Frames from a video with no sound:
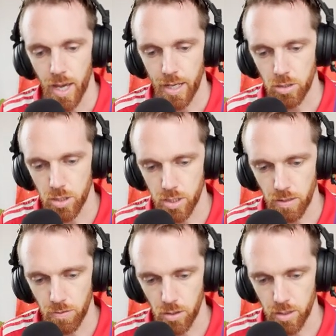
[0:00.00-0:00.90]
It's just
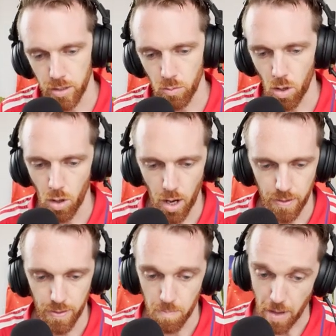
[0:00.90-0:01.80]
if you're in a lot
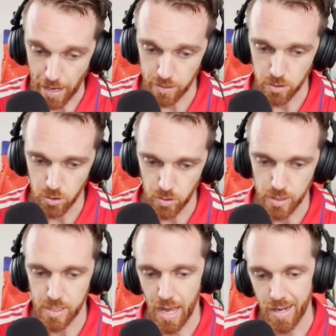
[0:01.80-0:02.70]
of the back
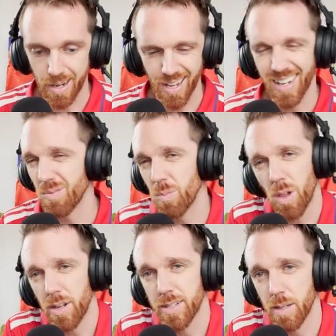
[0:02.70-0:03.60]
streets at night, and a
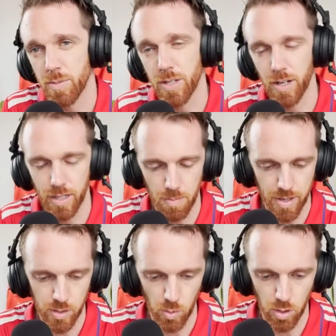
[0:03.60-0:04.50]
lot of times they're not going to
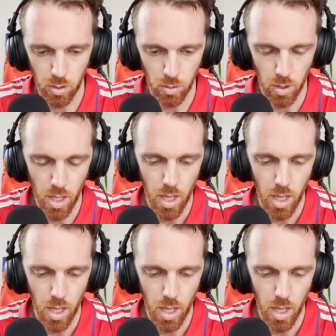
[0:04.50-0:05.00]
mess with you.